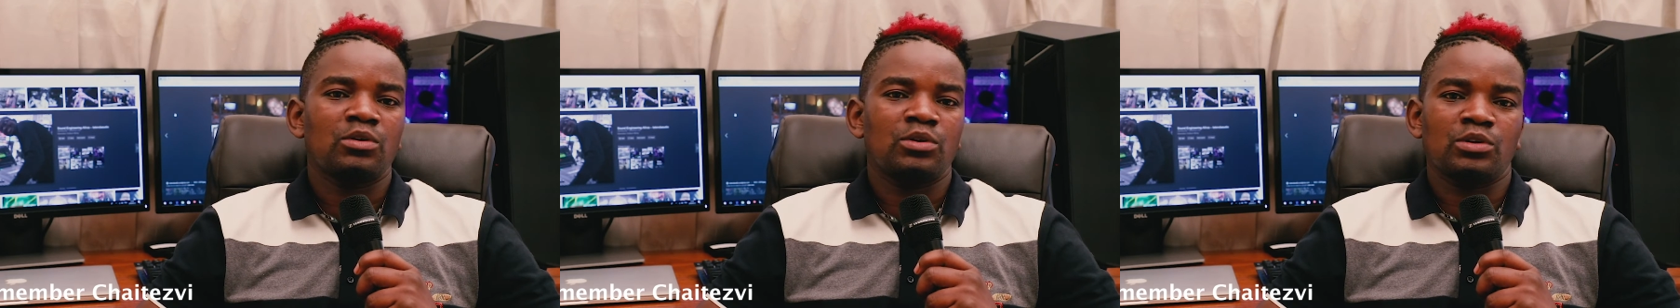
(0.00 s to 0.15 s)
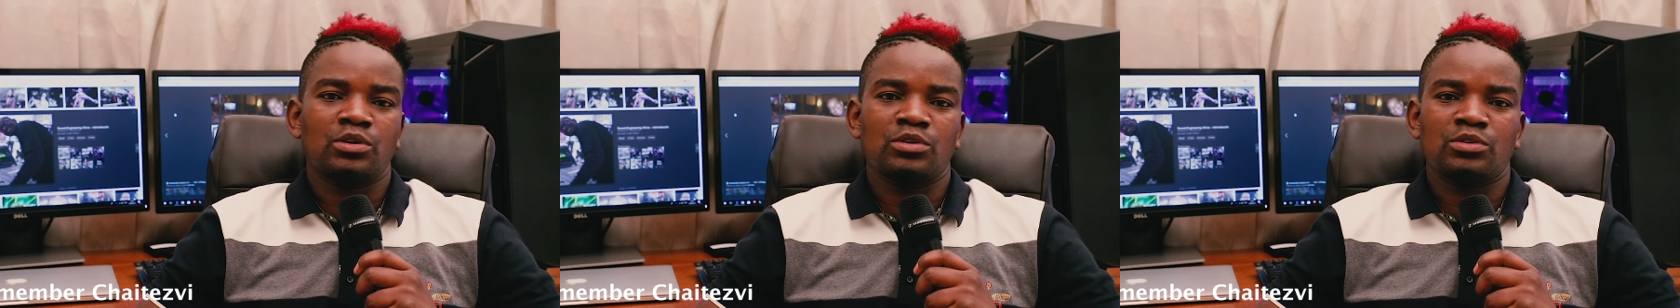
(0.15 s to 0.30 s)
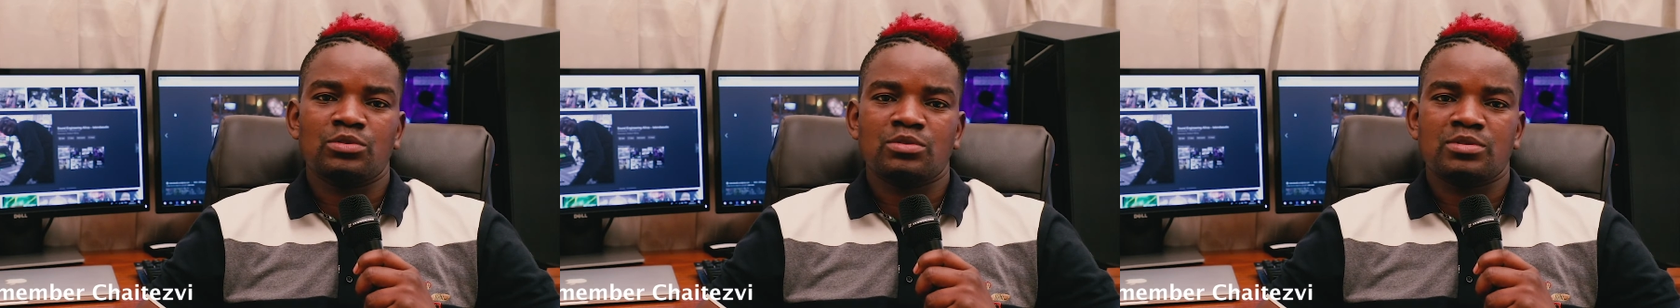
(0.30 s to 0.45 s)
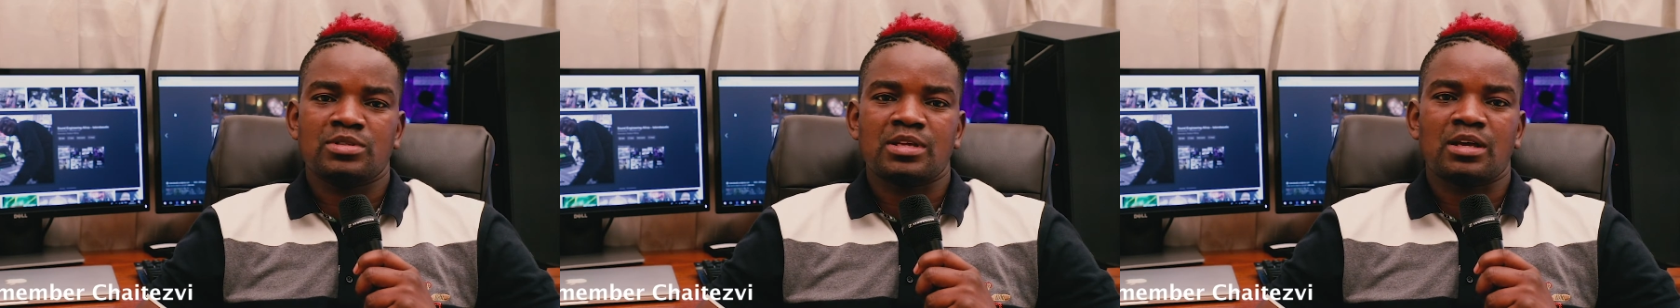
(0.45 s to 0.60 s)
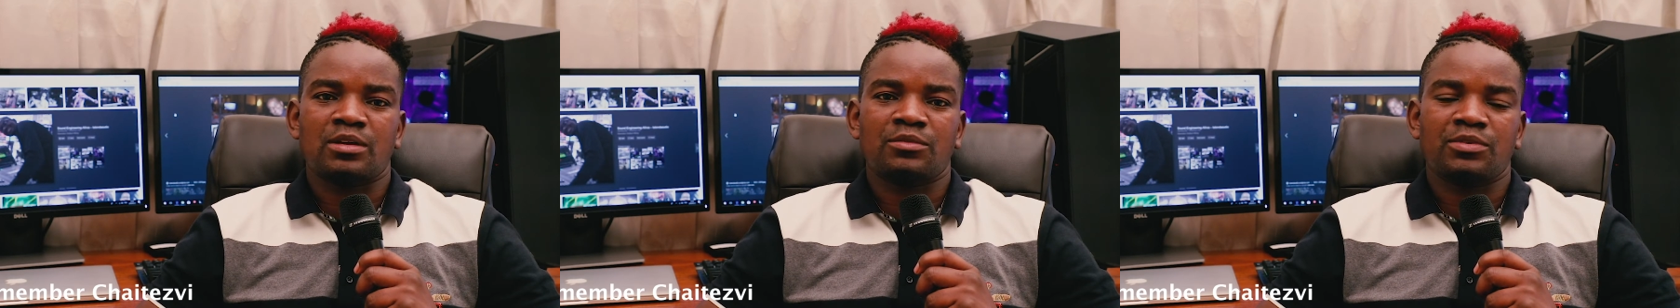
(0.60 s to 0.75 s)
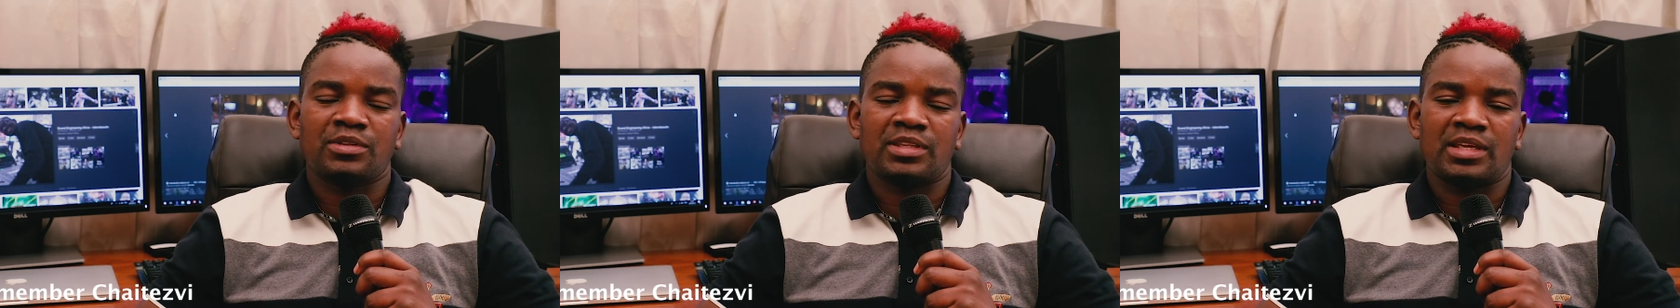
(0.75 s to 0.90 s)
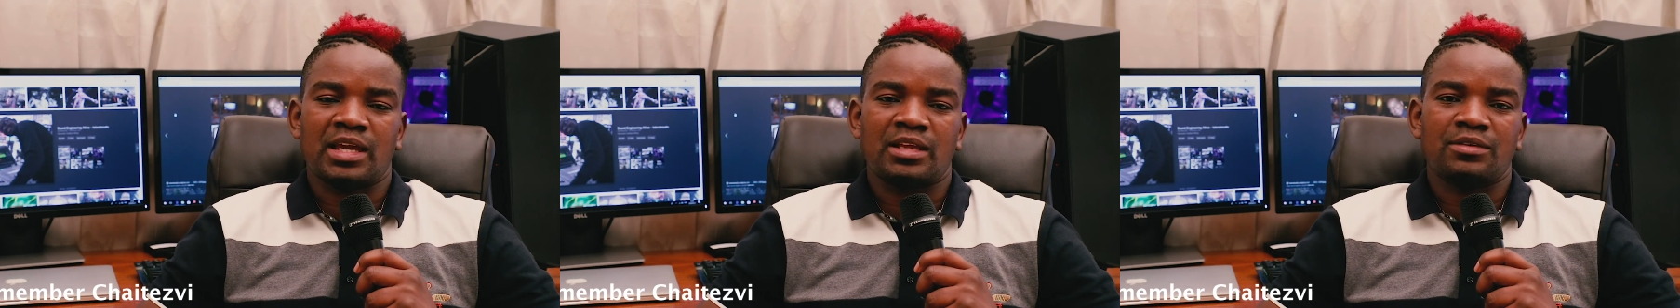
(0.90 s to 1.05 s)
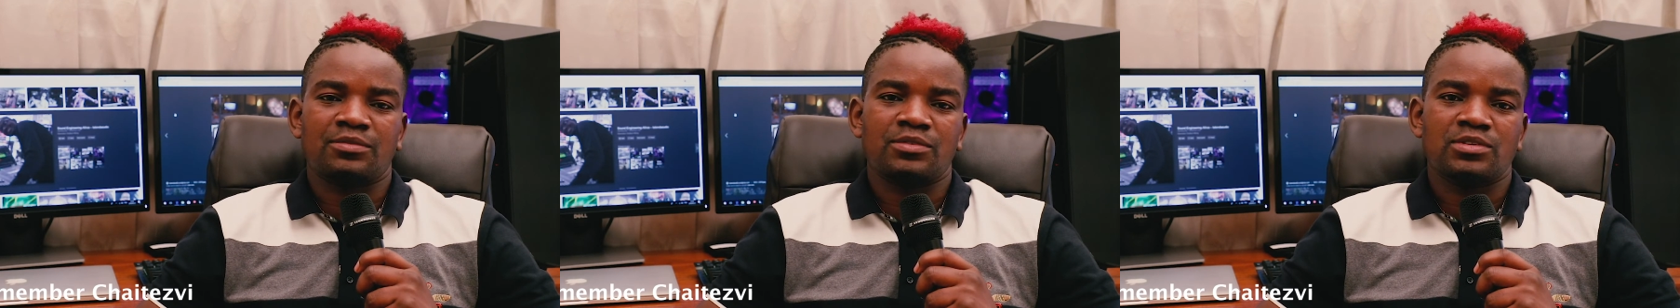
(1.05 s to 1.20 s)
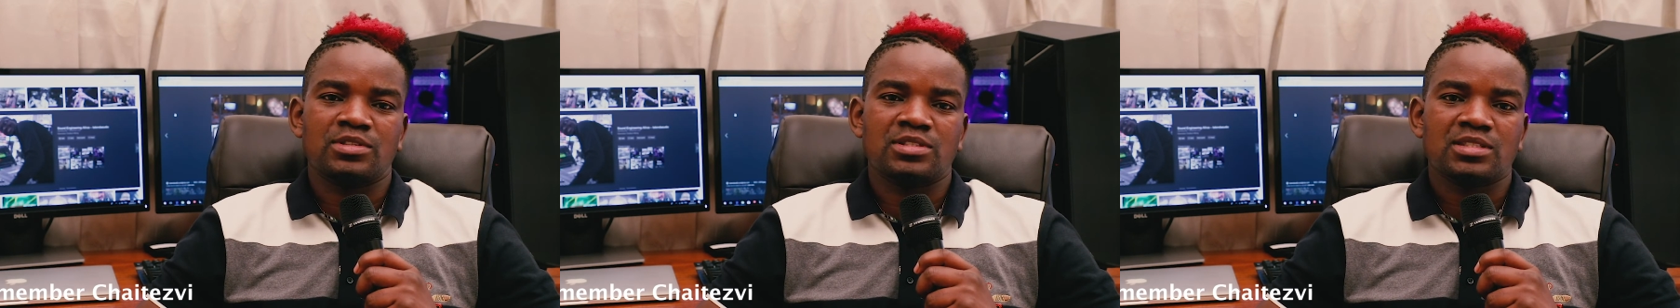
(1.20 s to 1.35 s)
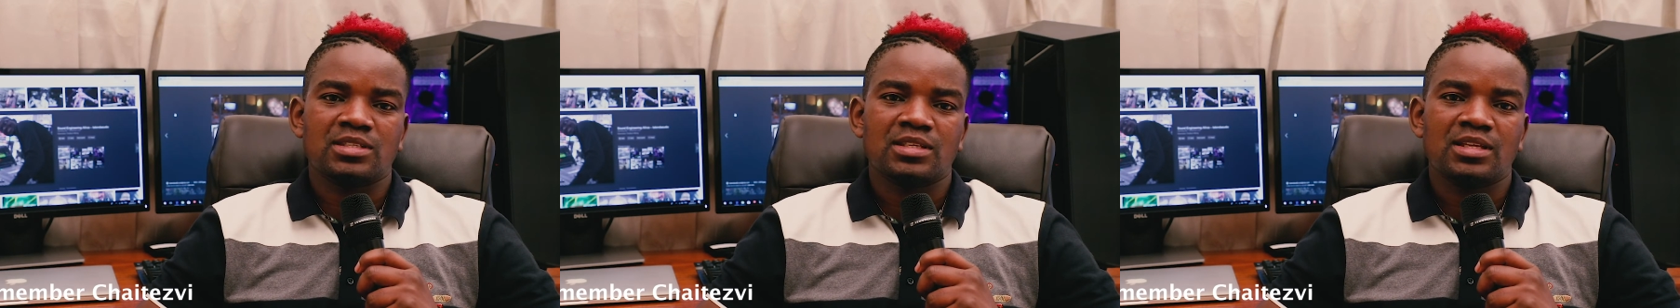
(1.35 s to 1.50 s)
we don't do sound for the
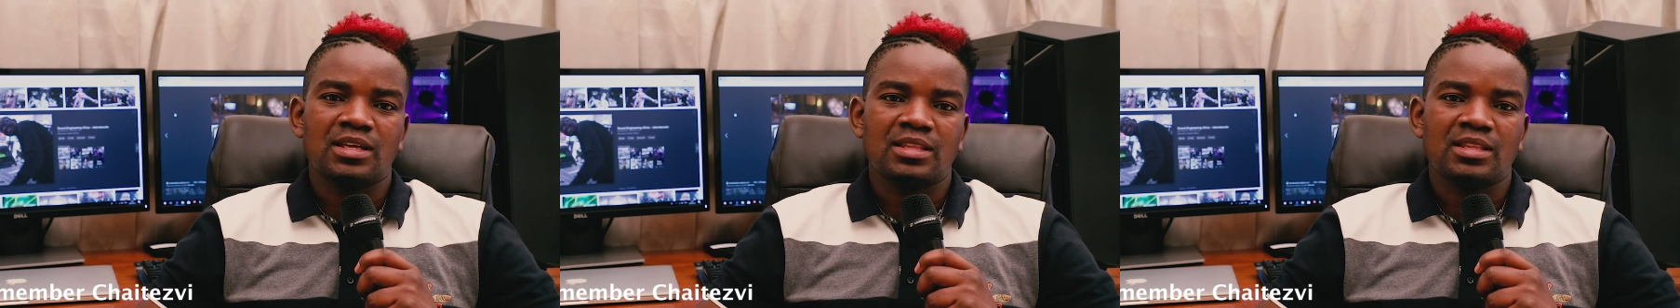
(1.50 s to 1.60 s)
headphones